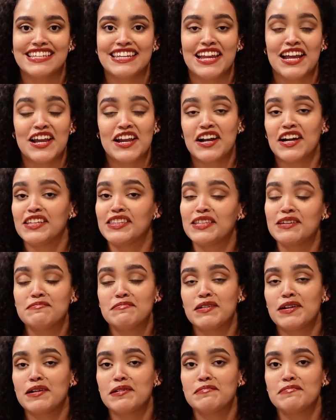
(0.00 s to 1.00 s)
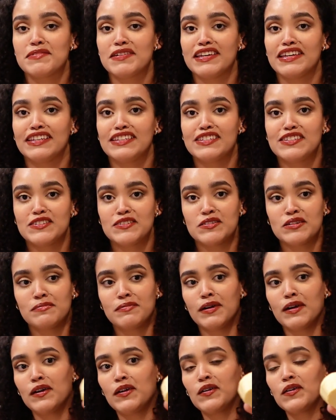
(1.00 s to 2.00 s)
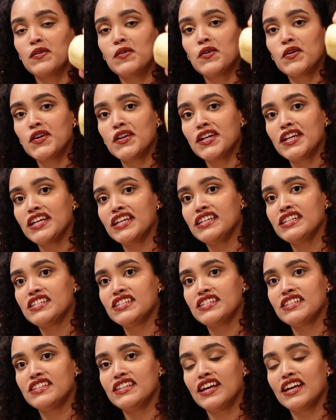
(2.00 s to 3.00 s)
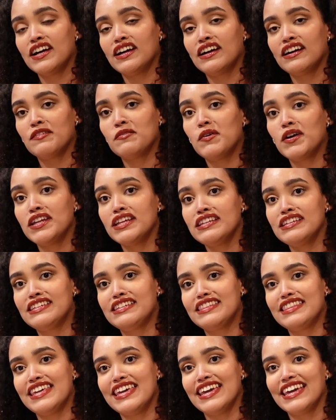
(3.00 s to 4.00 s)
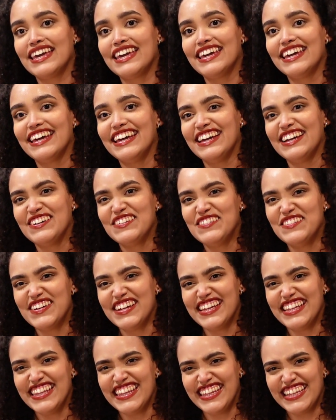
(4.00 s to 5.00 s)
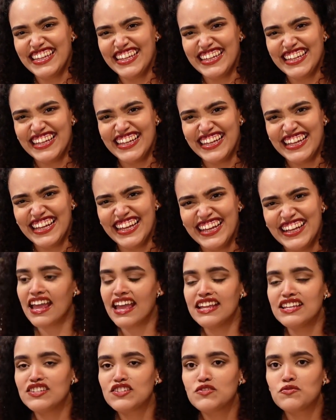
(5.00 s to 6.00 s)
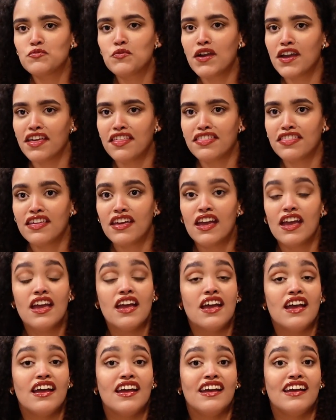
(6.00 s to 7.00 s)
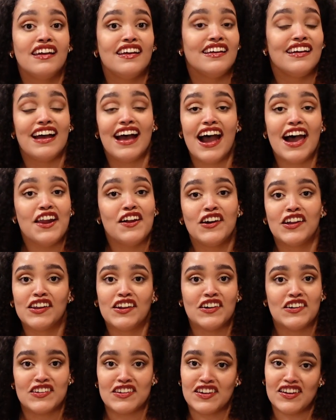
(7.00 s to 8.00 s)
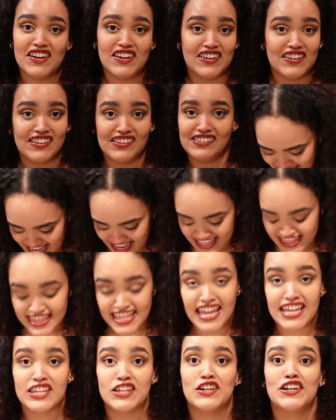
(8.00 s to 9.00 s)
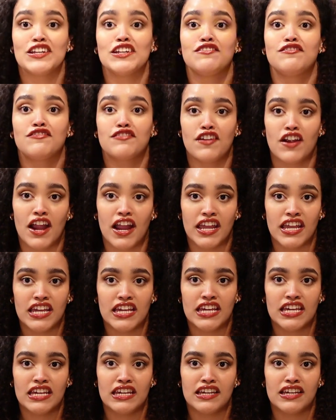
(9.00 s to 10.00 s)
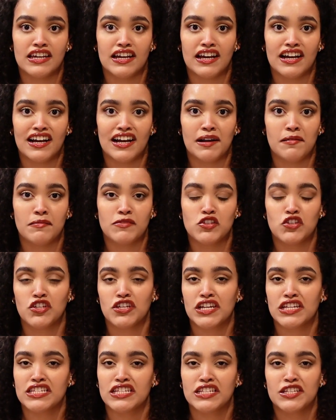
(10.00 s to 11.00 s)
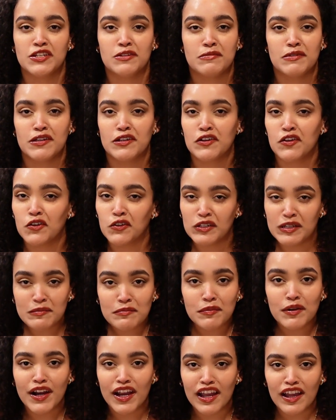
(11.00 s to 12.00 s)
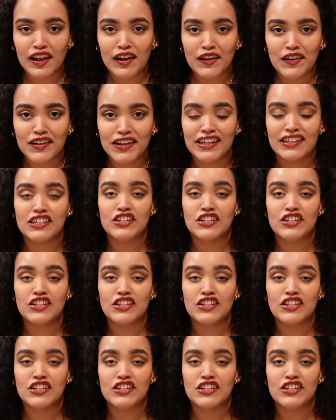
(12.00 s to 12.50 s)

then I cut them up into about 1 inch thick, inch width. I don't know, y'all. And then you're gonna fry it until it gets a little bit golden brown and then